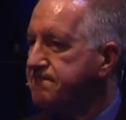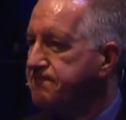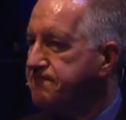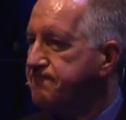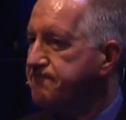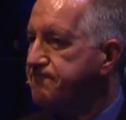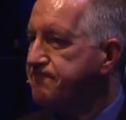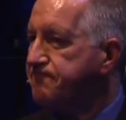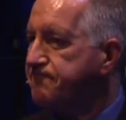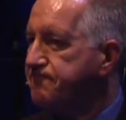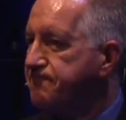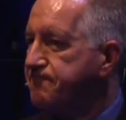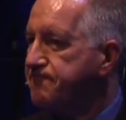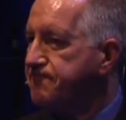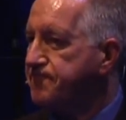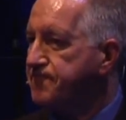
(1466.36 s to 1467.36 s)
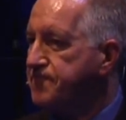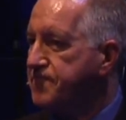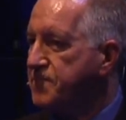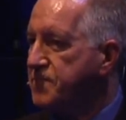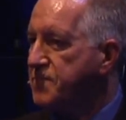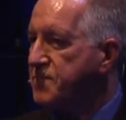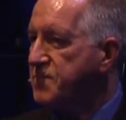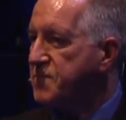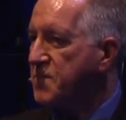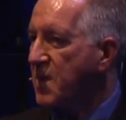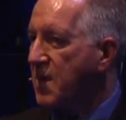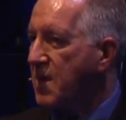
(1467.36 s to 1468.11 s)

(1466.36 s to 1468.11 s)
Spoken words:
Nobody speaks.